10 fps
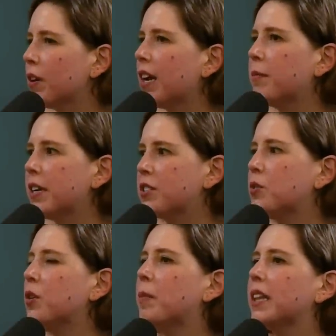burn on my
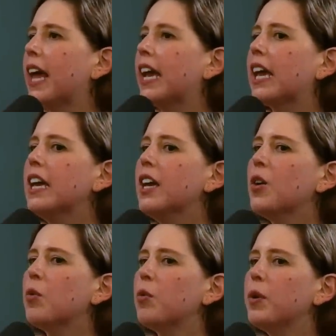school, but like
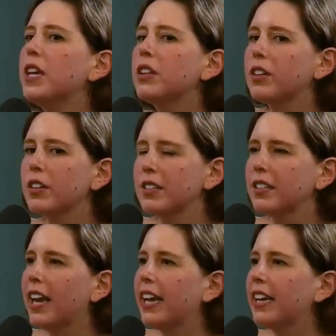we learned
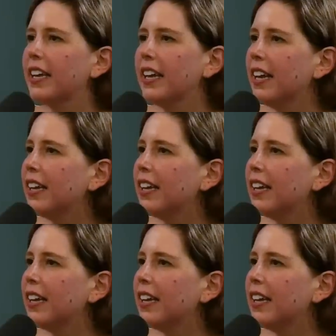like